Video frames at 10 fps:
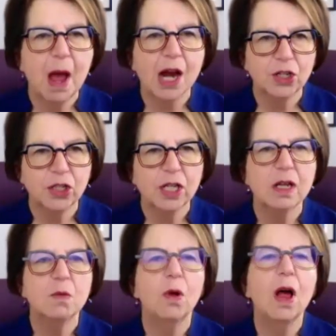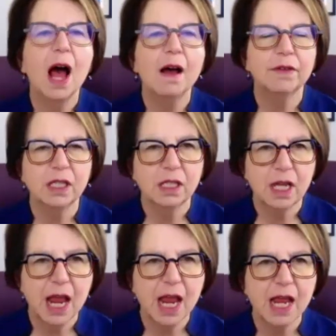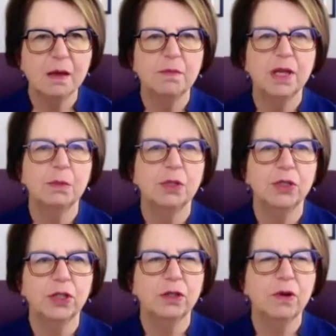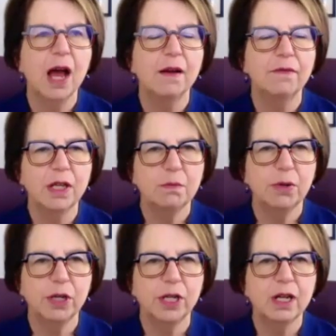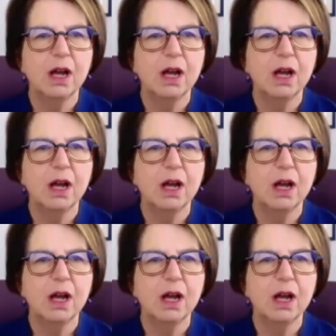actually will have a say and be able to have input